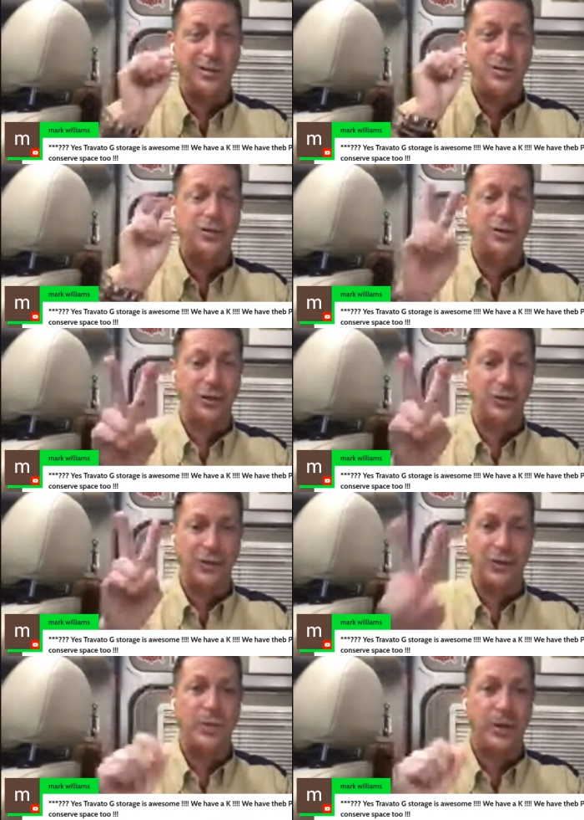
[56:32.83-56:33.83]
Oh, two
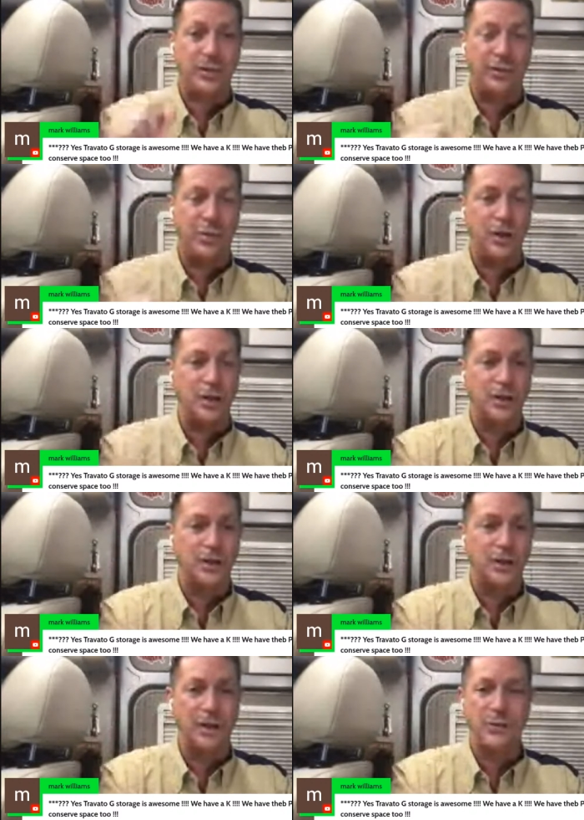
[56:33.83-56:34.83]
chairs fit in the space of one.
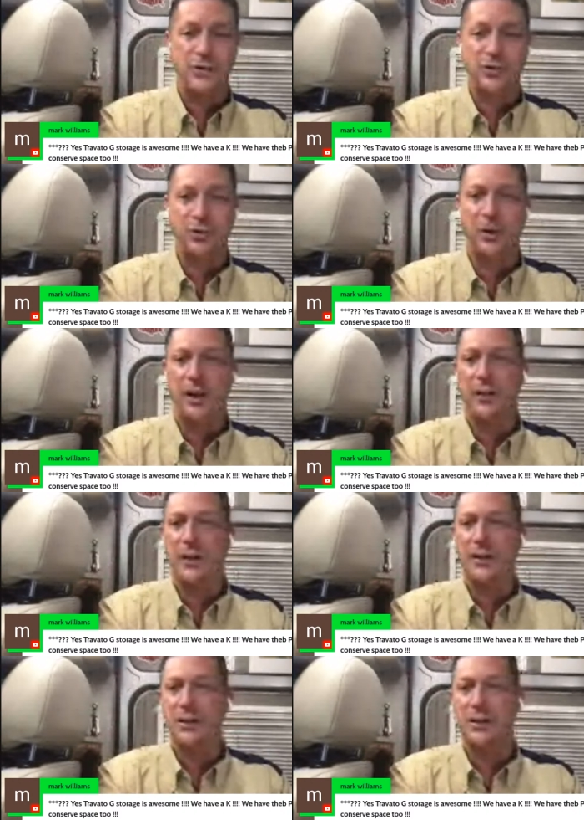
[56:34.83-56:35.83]
Uh, I'm just so
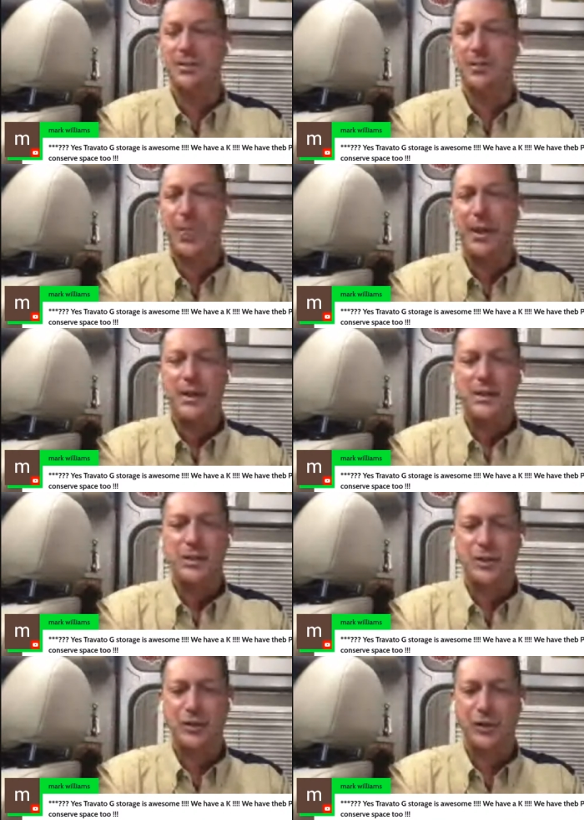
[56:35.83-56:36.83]
glad that uh,
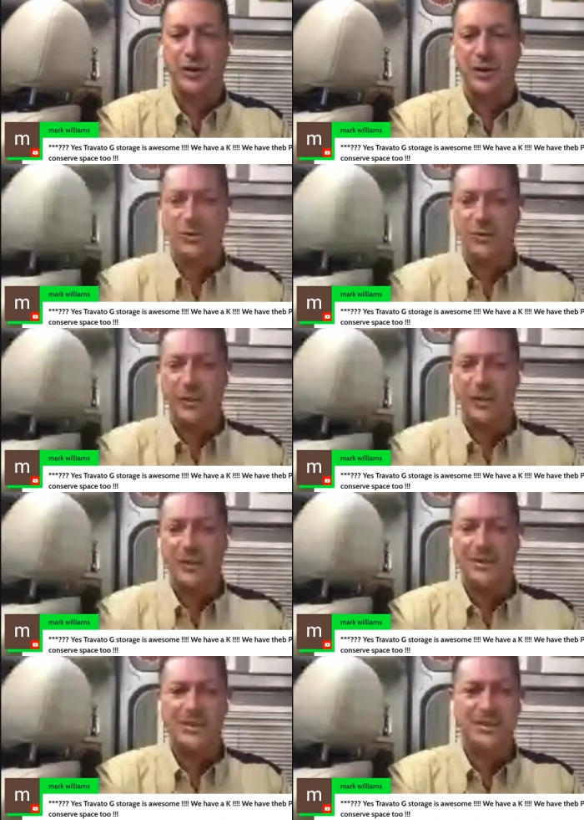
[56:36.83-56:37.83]
she turned it on to me,
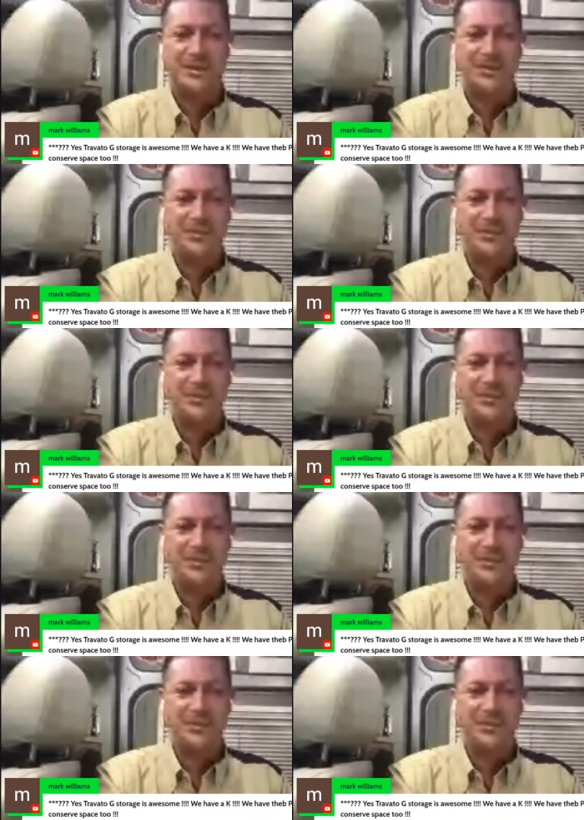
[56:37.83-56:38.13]
um,